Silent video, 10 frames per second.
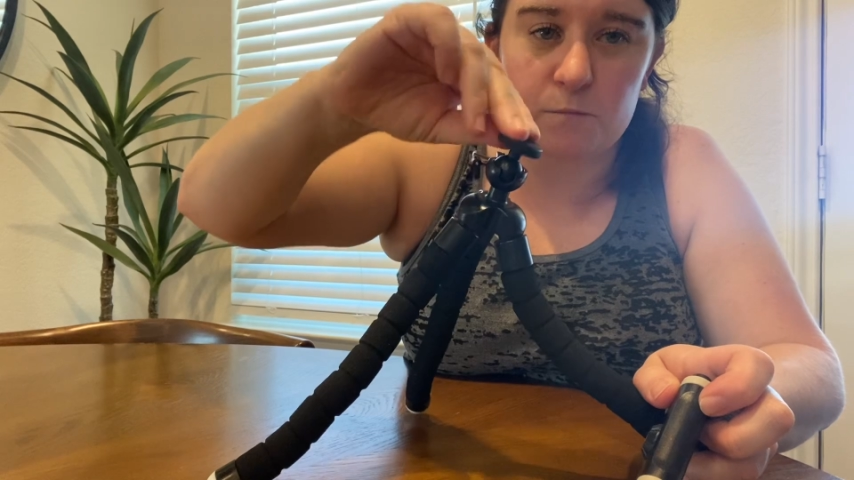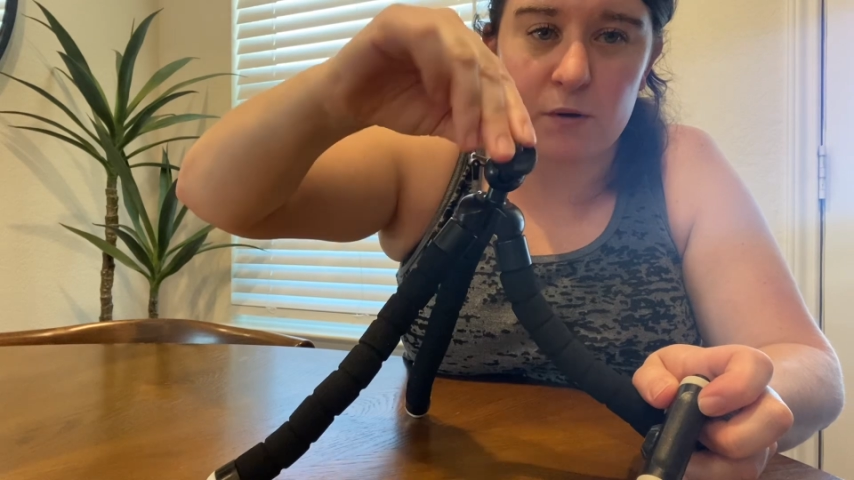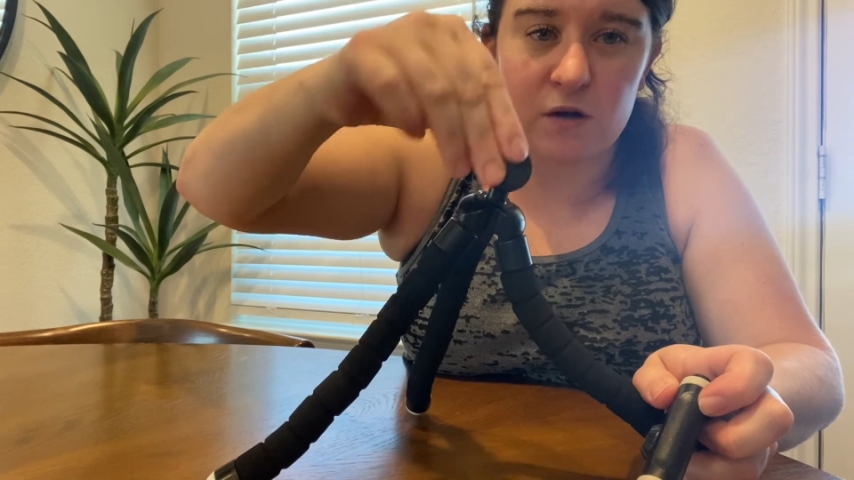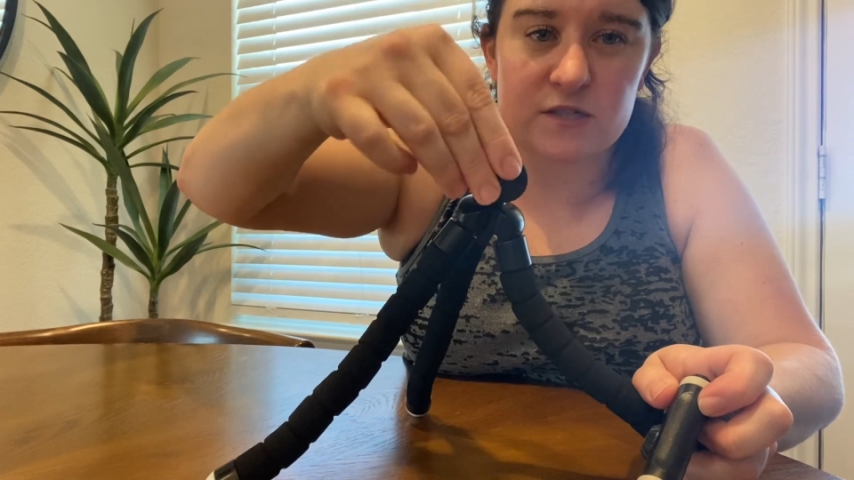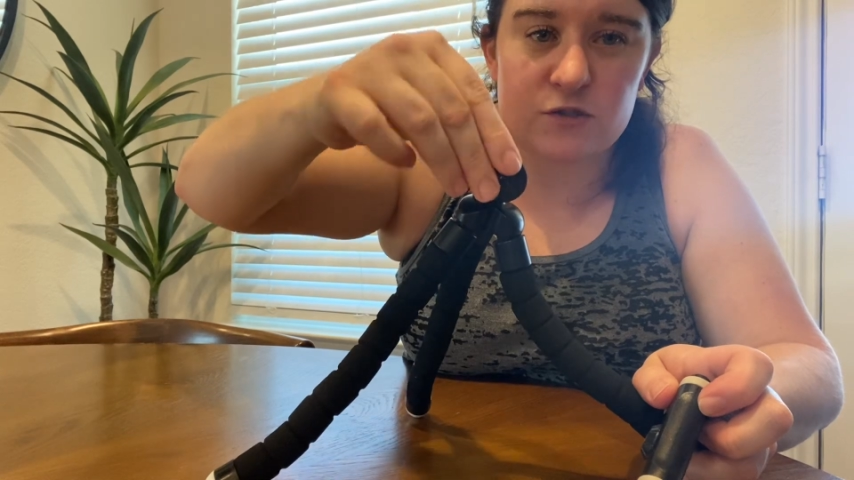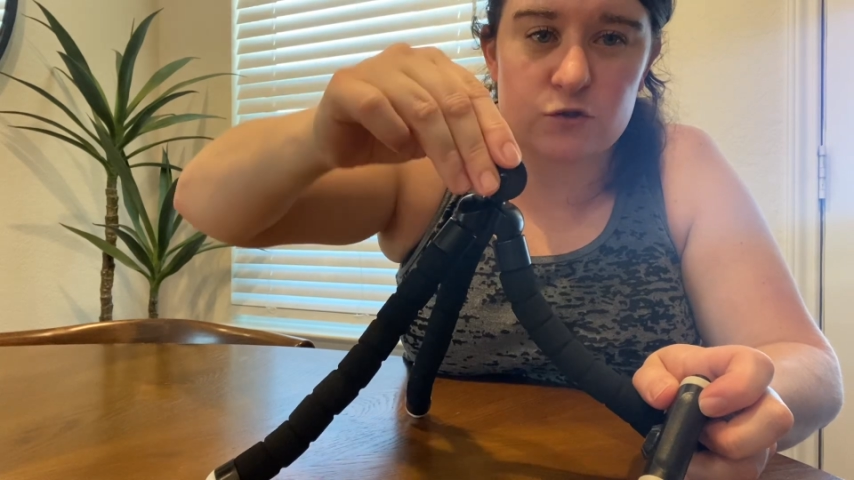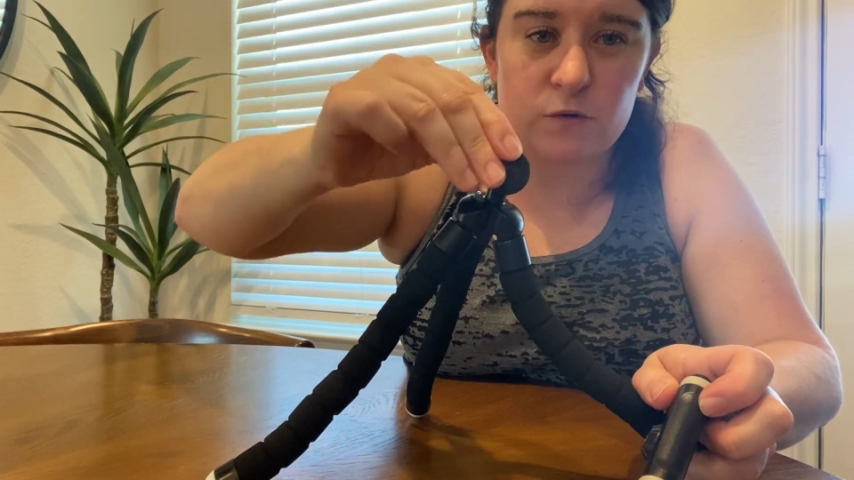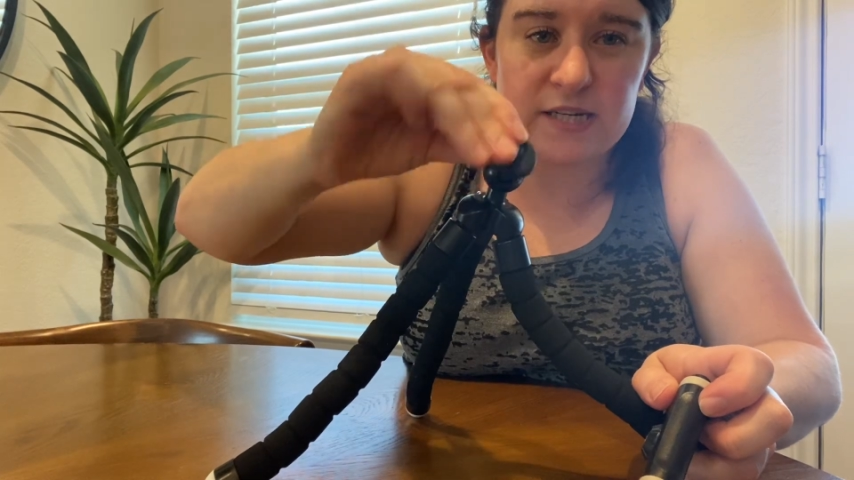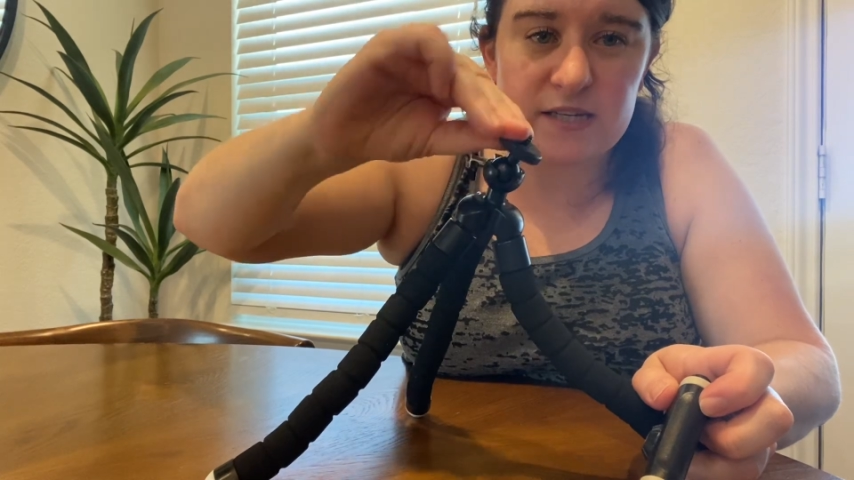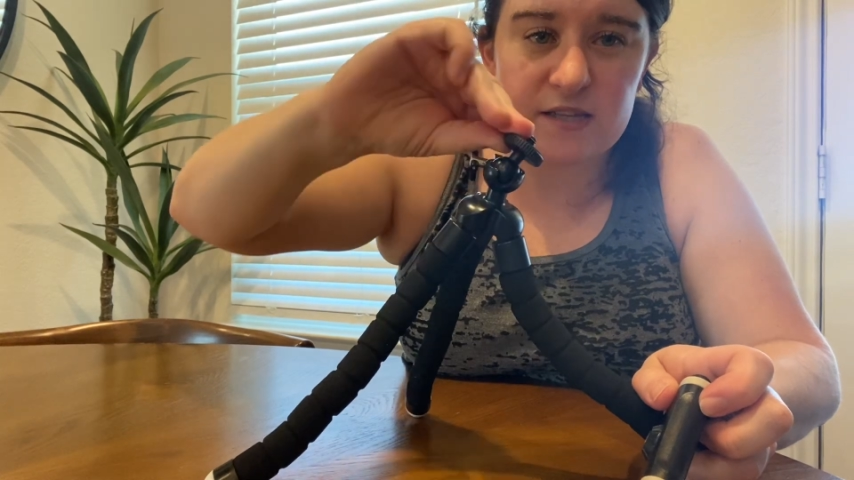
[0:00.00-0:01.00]
ball and
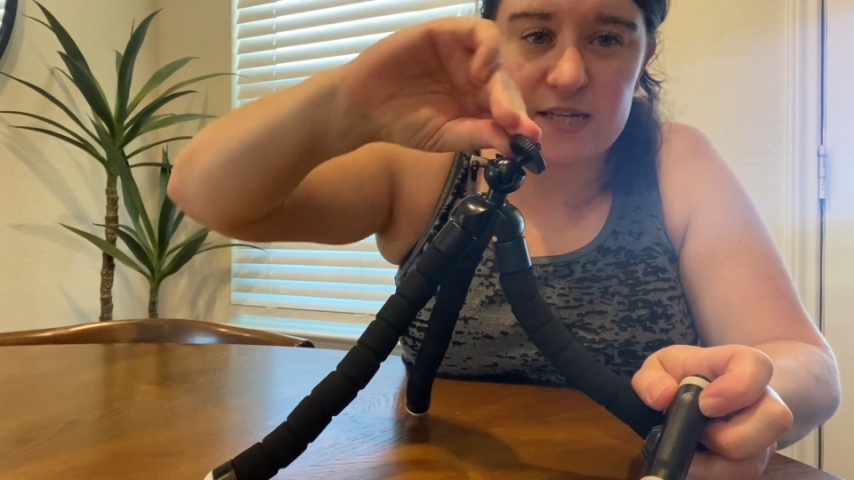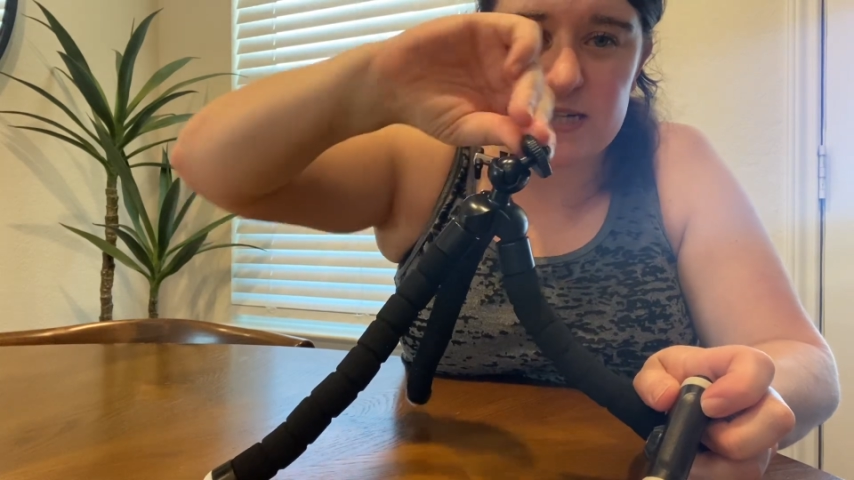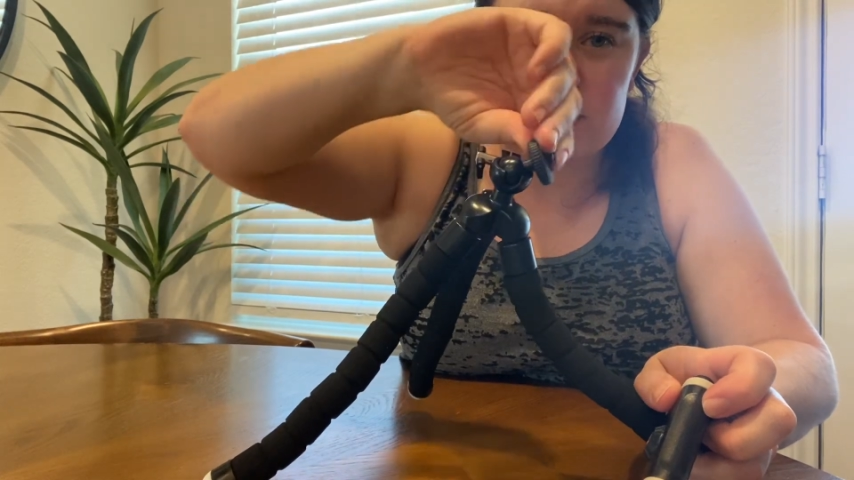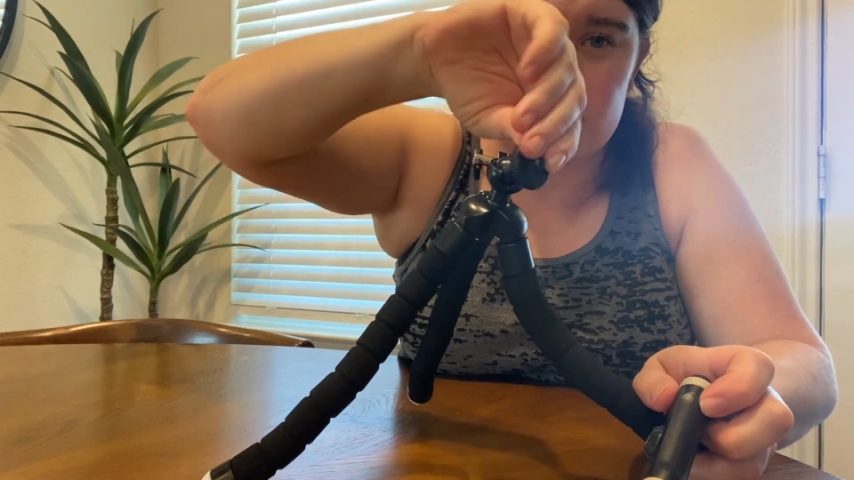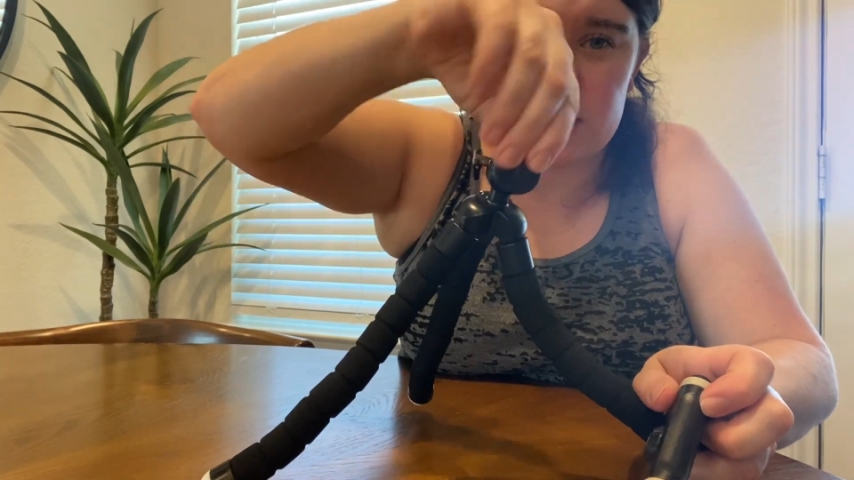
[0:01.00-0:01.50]
joint thing so